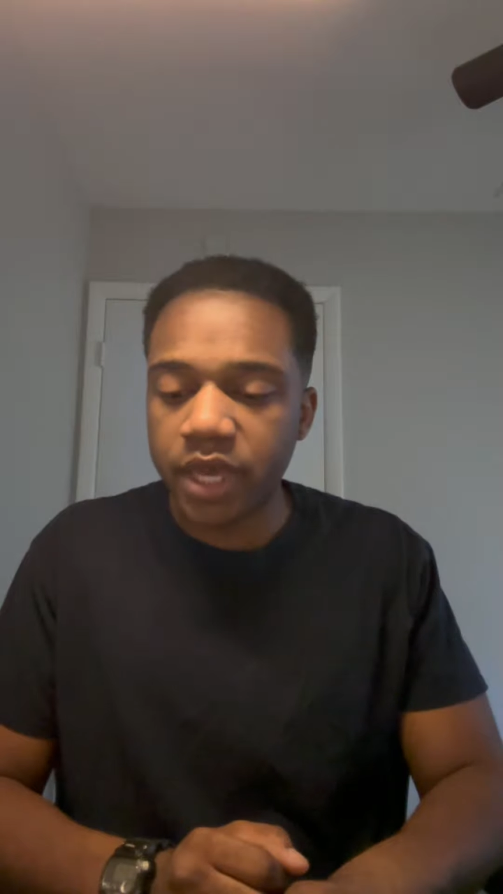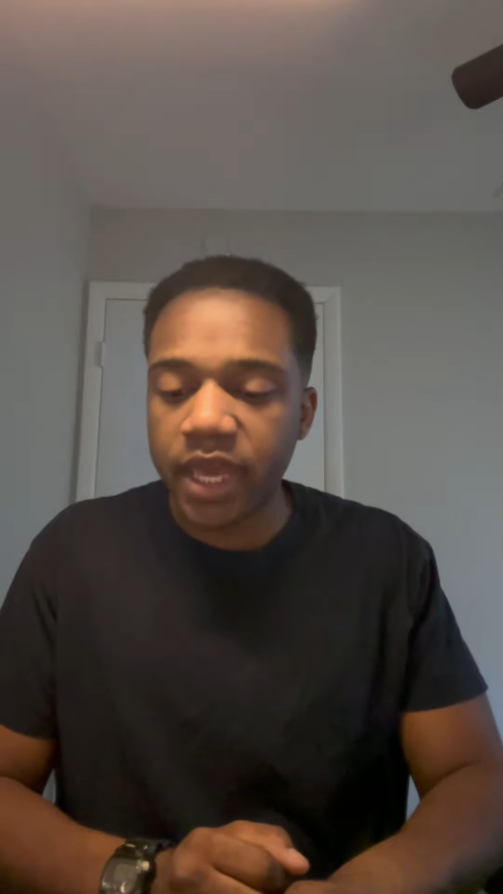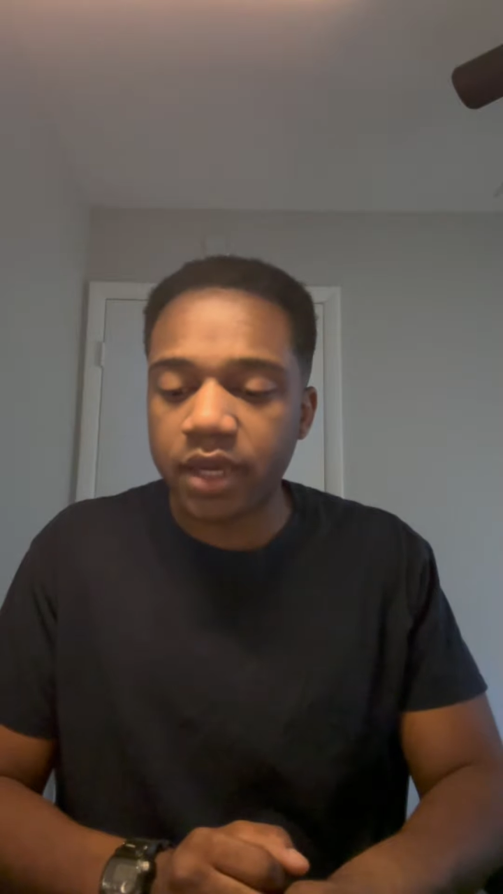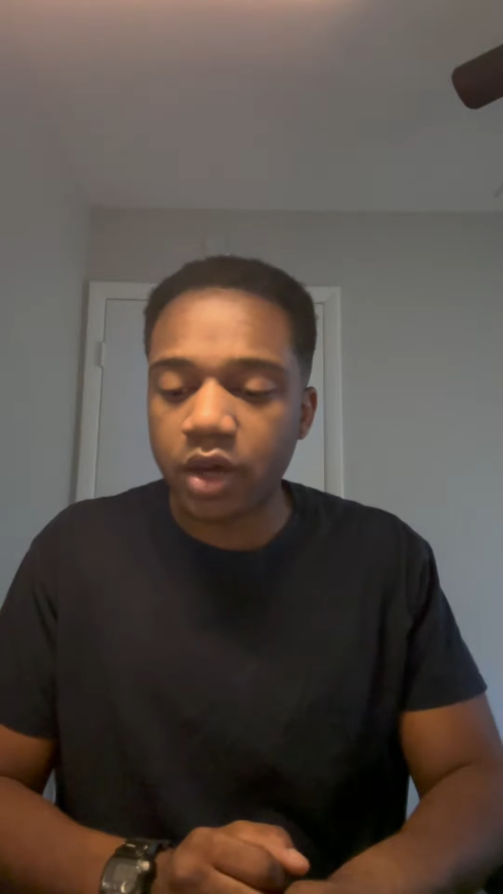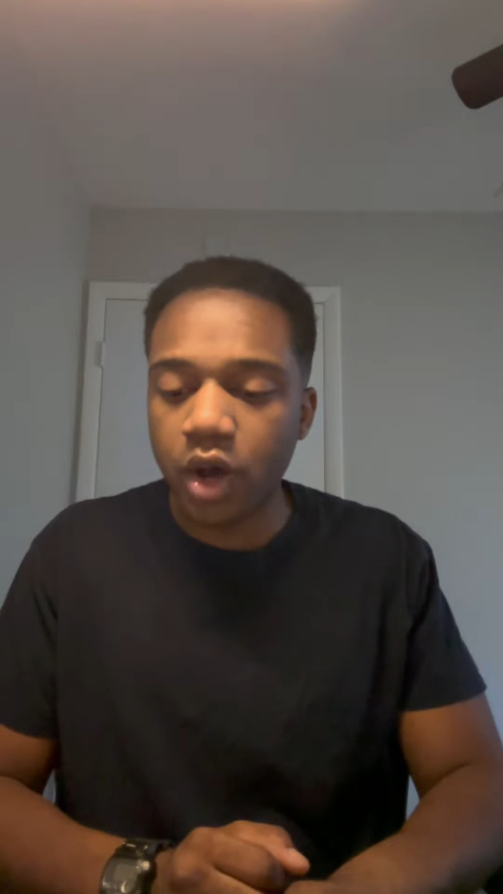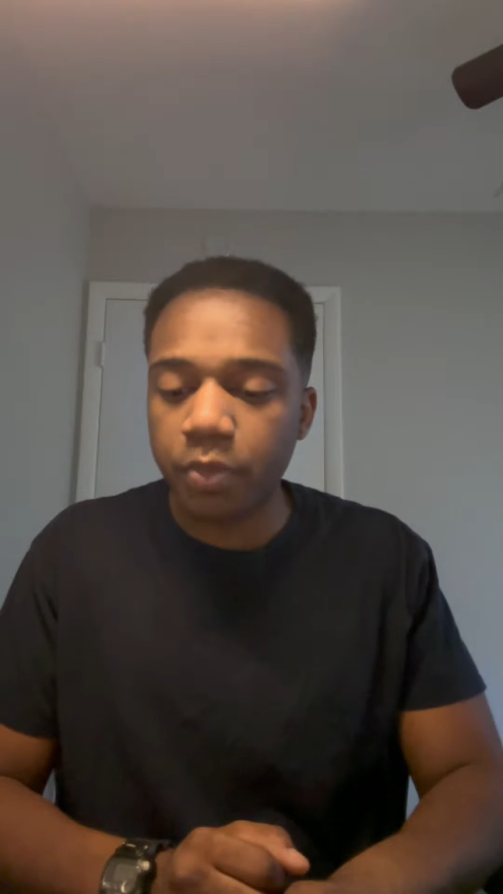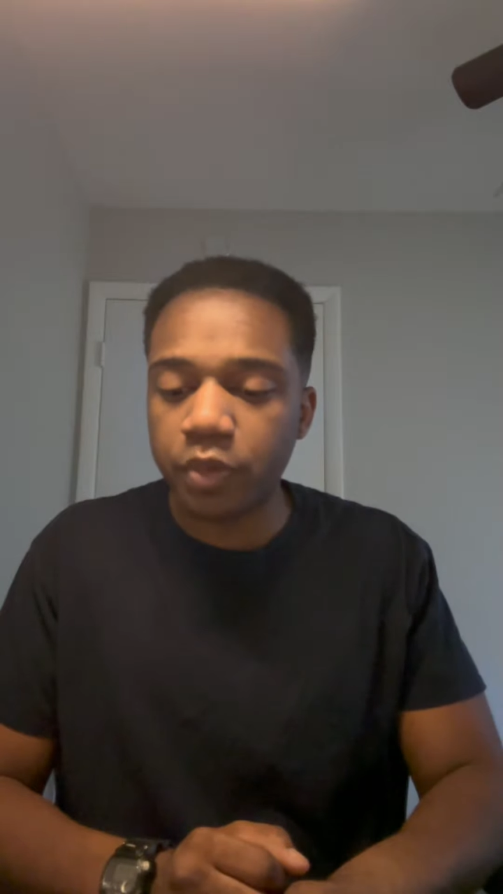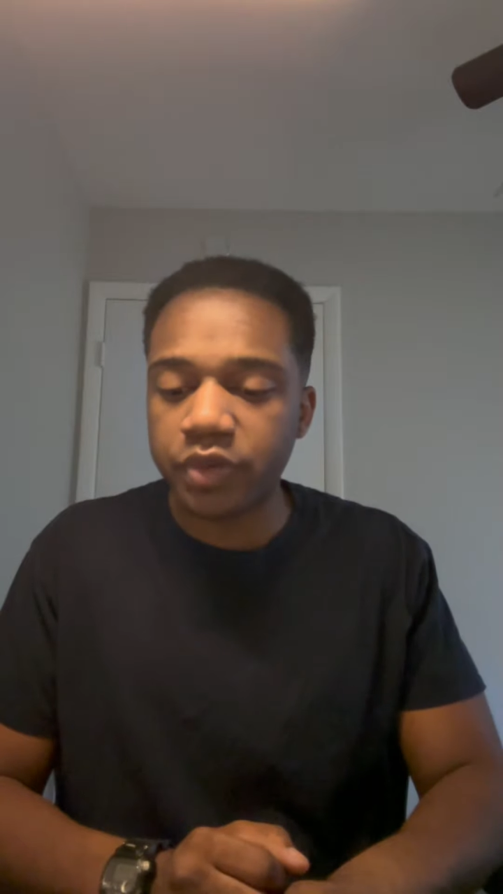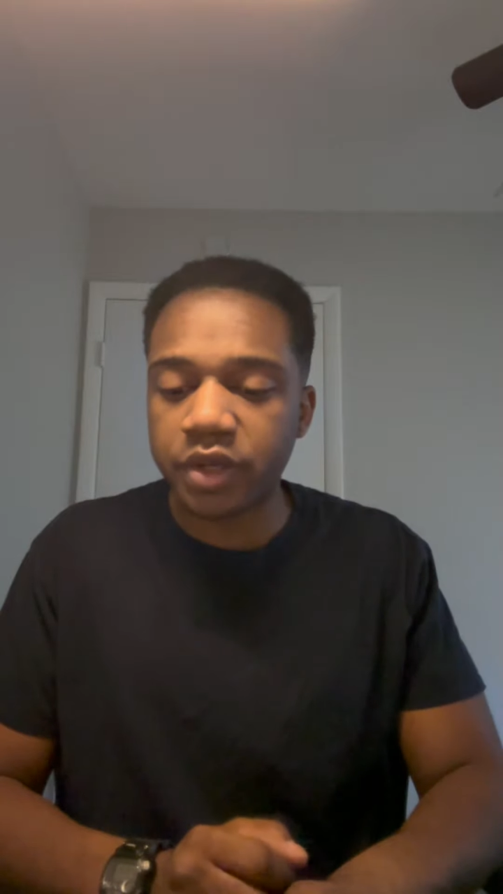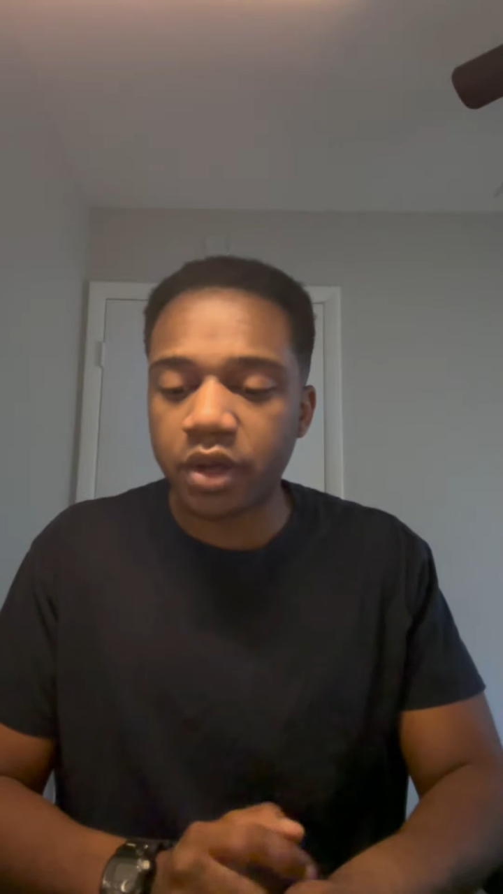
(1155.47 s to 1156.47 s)
and
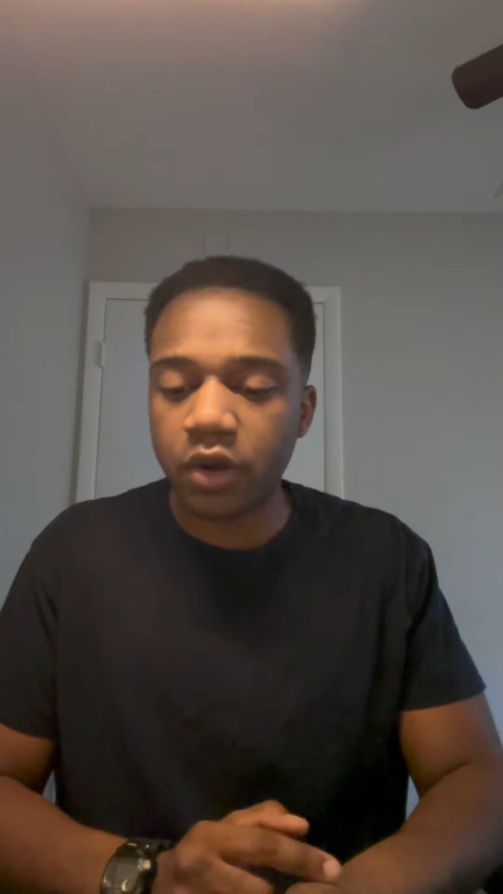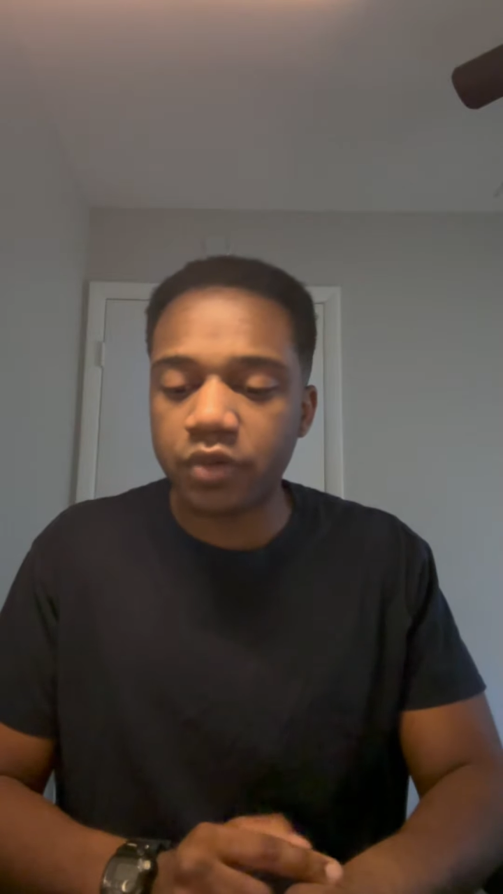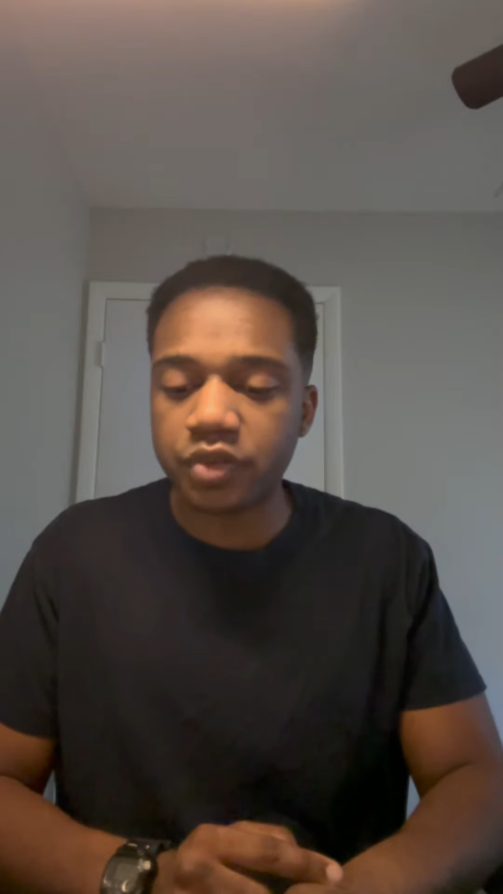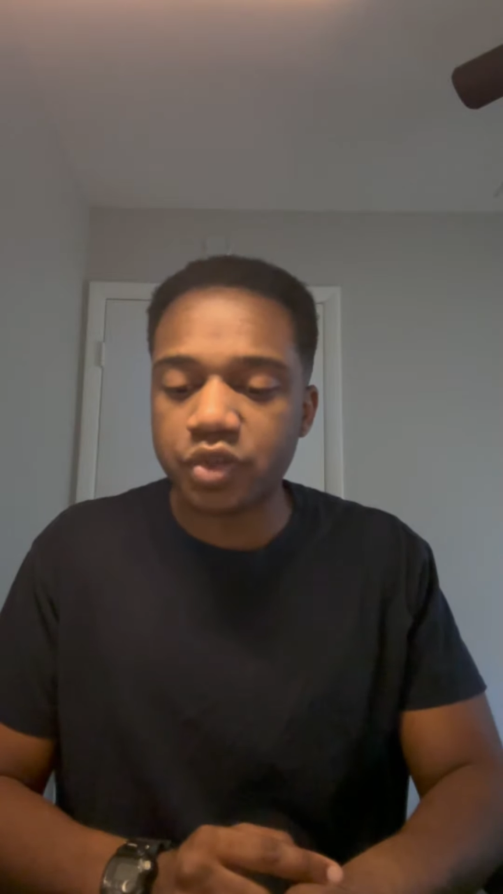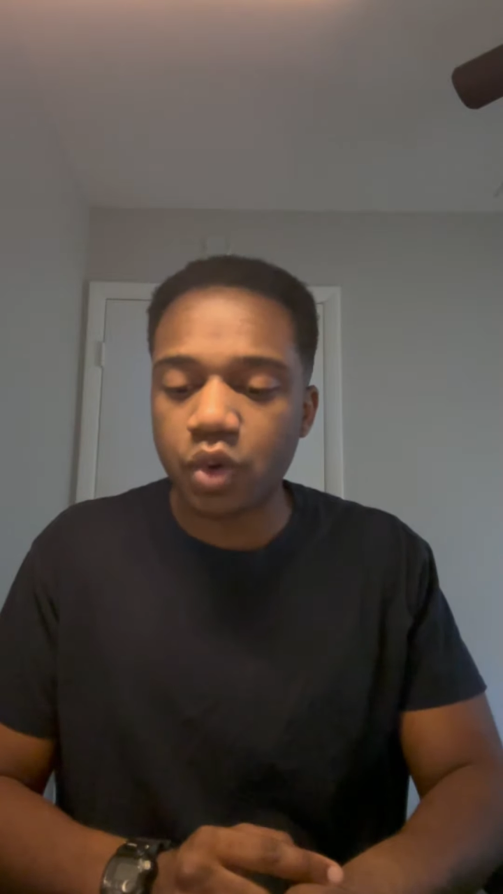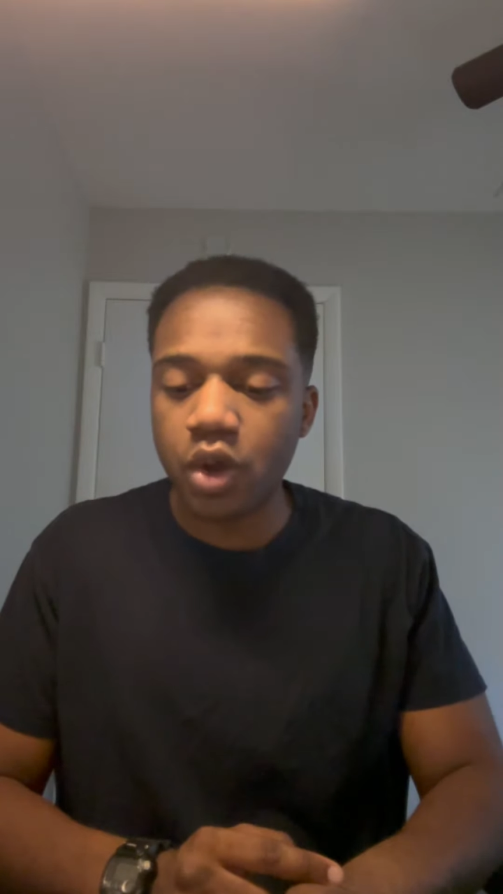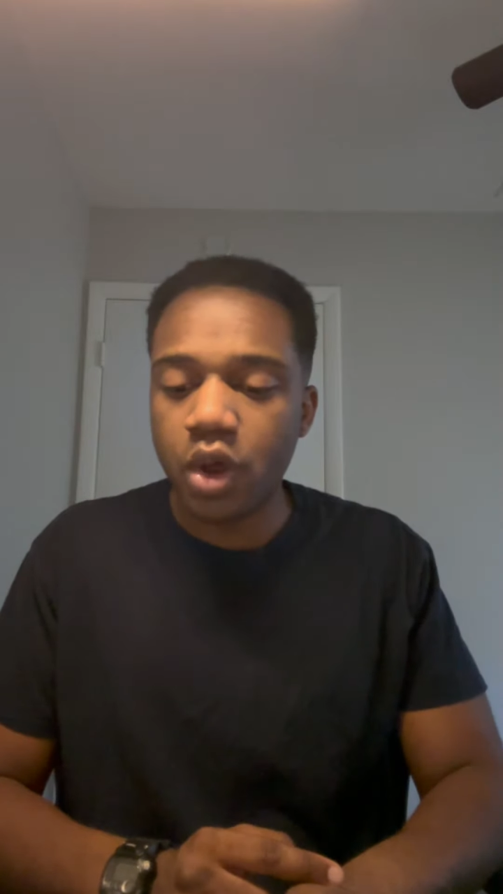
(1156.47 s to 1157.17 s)
coupled the curtains